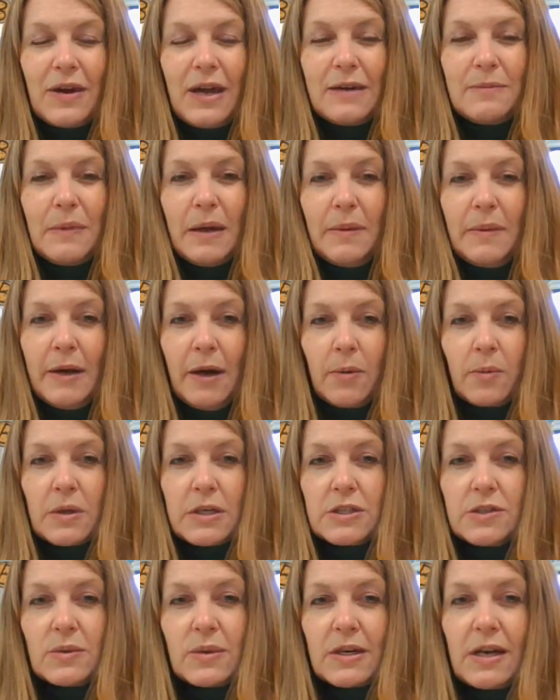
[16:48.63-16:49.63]
And maybe I'll
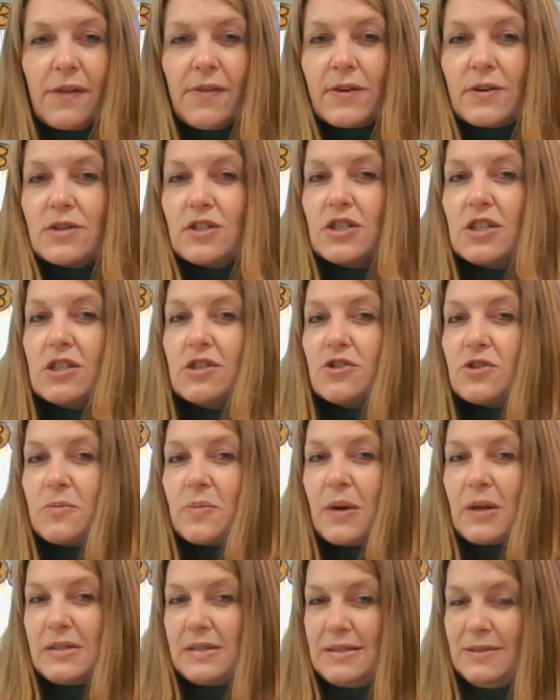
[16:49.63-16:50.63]
read you another
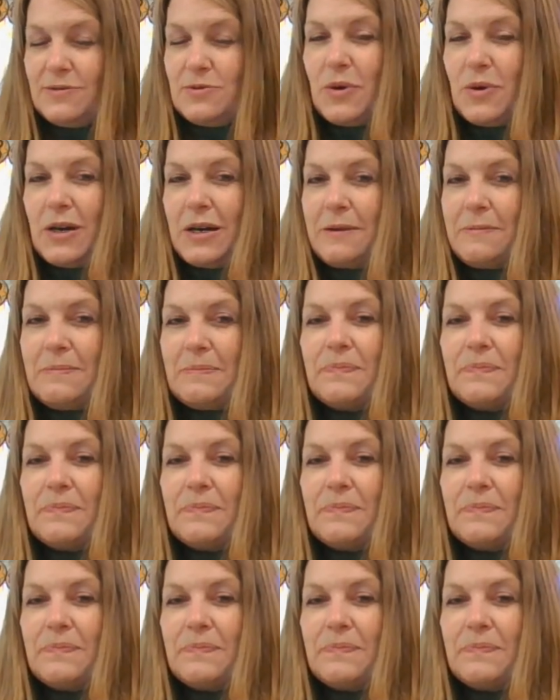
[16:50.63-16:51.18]
gingerbread story.